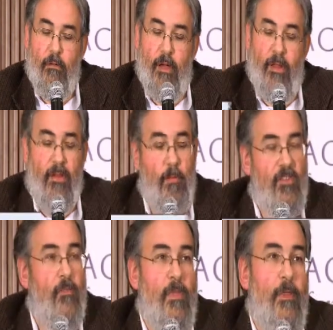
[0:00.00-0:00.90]
It seems
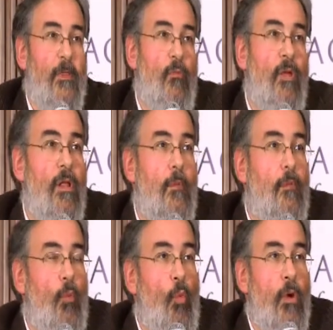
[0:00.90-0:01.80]
to me that the real
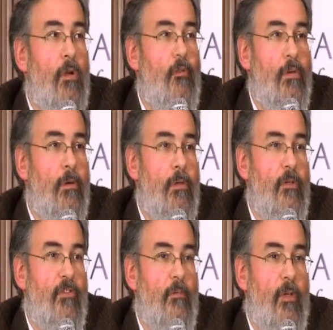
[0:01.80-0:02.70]
work of
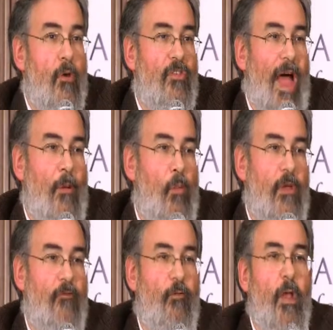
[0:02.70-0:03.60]
pluralism goes on when we
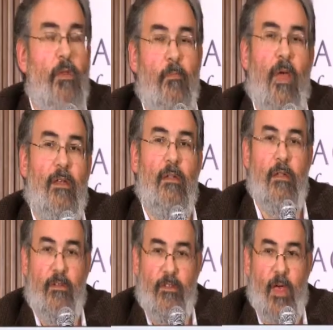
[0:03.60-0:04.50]
fundamentally
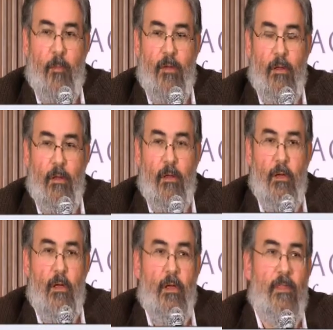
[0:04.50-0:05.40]
accept
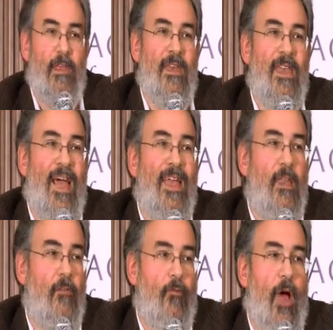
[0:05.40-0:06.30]
that
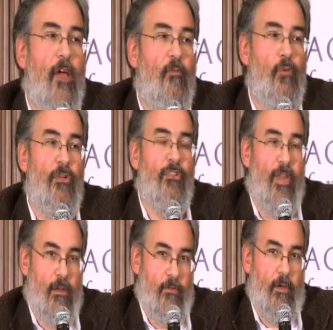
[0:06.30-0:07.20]

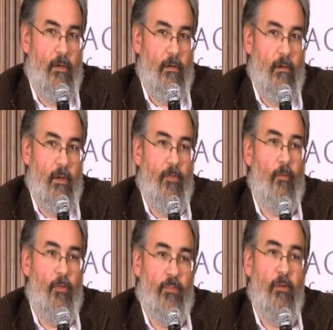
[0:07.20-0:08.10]
95% of it, at the
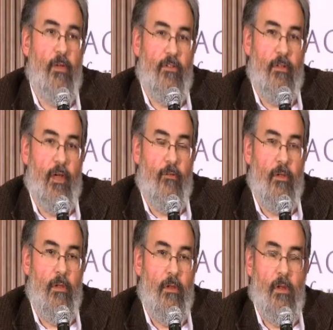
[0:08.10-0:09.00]
most serious
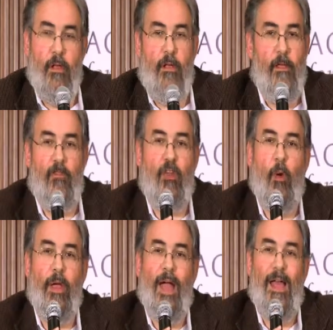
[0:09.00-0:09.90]
level, is
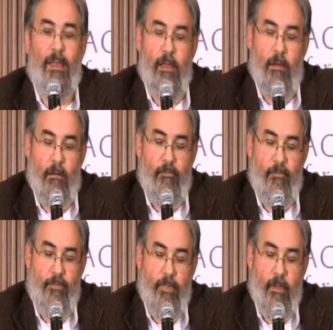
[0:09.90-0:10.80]
going on in here.
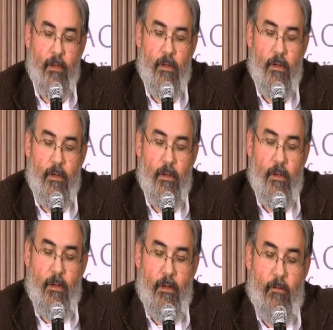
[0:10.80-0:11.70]

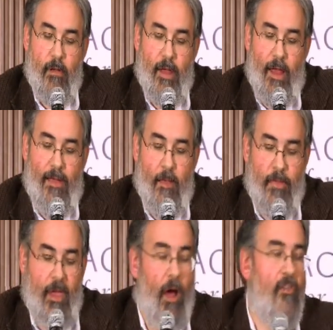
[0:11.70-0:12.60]
Right? And that
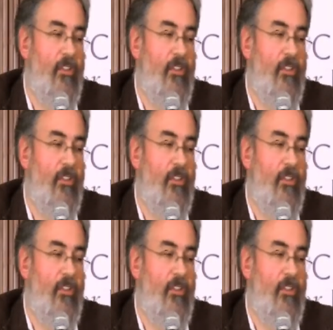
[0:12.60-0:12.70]
because